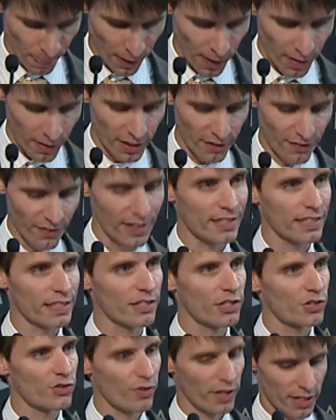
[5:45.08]
The Event
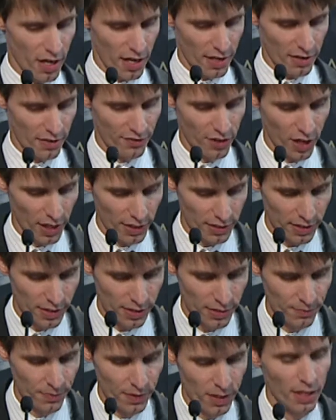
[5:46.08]
Industry Night of
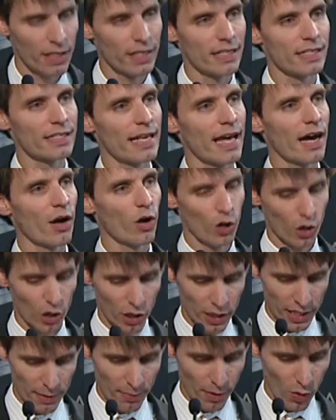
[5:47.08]
Nights is now
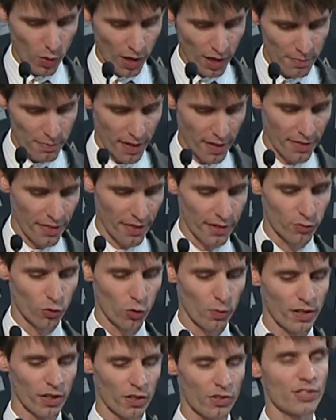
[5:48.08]
earlier by 1 month, and it will
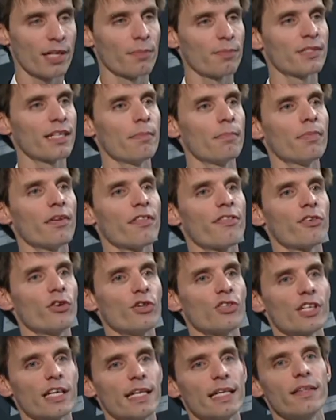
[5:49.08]
be on September
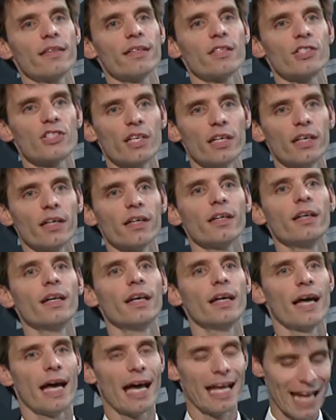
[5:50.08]
13 this year
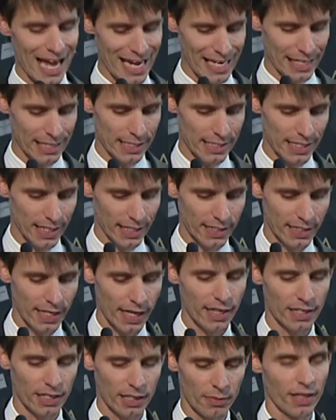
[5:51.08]
at ANZ
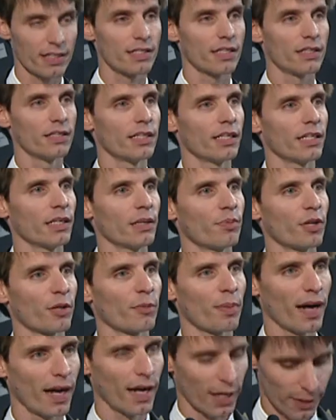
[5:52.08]
Stadium at Sydney Olympic
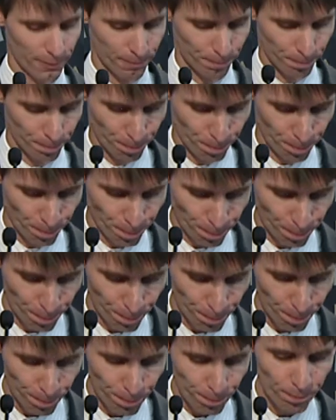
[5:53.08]
Park.
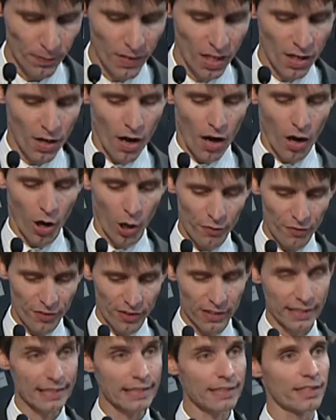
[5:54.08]

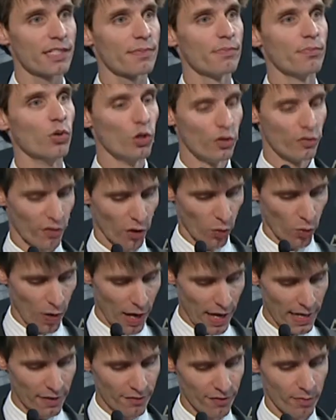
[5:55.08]
Hopefully, this move
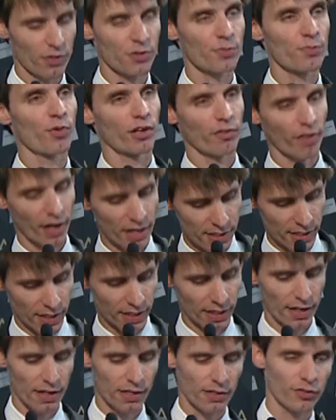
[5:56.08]
away from the Spring Racing
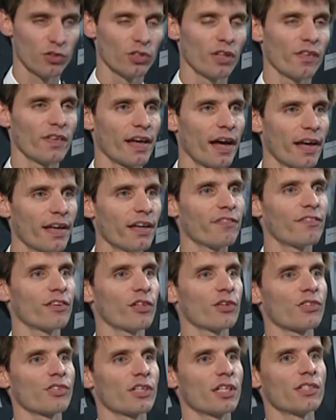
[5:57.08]
Carnival and the
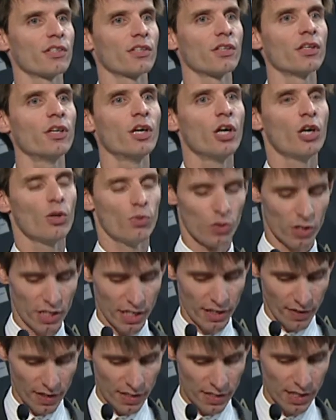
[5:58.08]
AFL season will
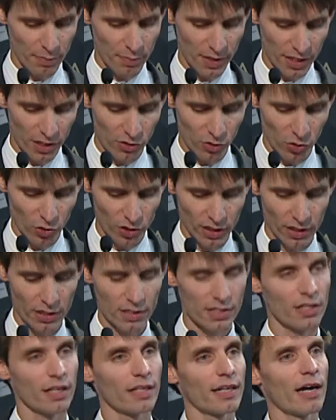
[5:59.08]
give us a bigger audience
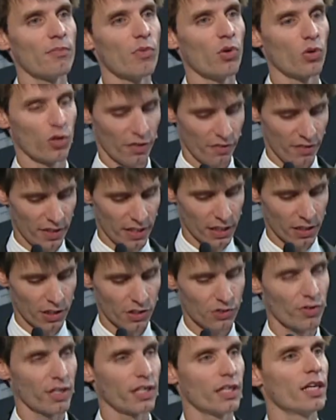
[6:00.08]
and allow more of the
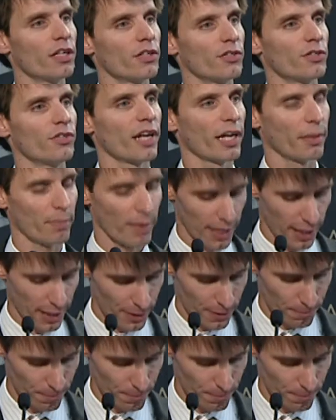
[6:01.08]
industry to take part.